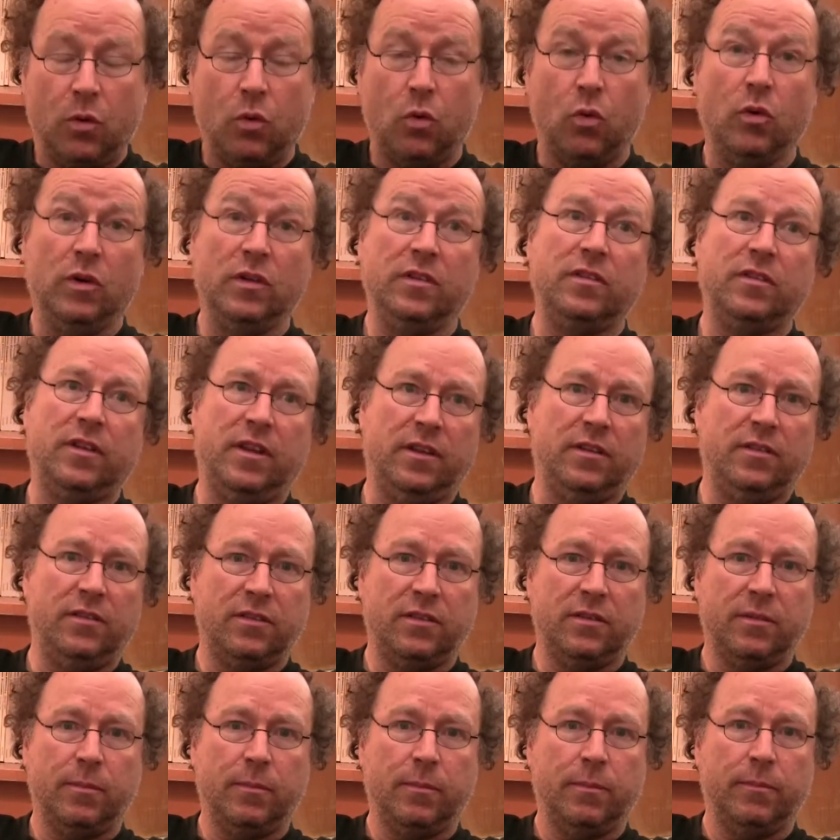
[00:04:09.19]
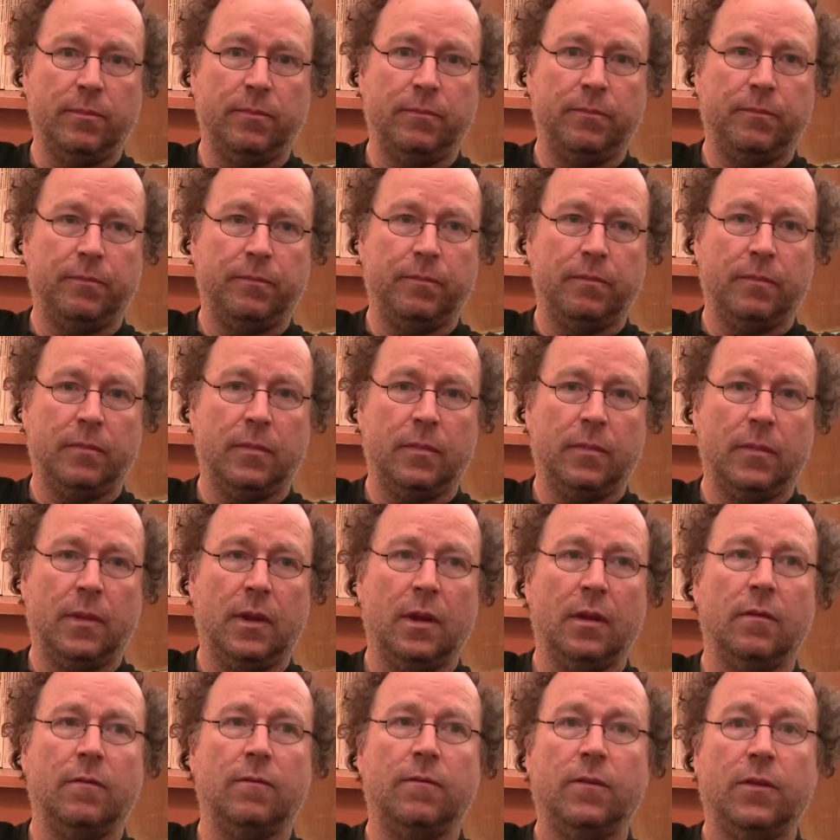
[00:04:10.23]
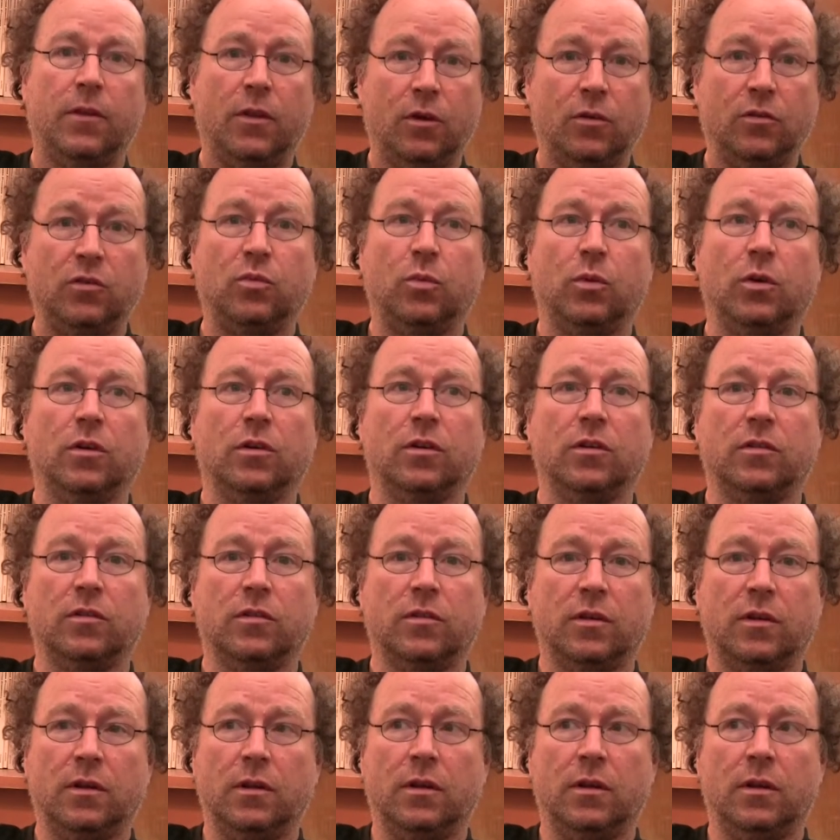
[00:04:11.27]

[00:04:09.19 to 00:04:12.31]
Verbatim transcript: or since for those workers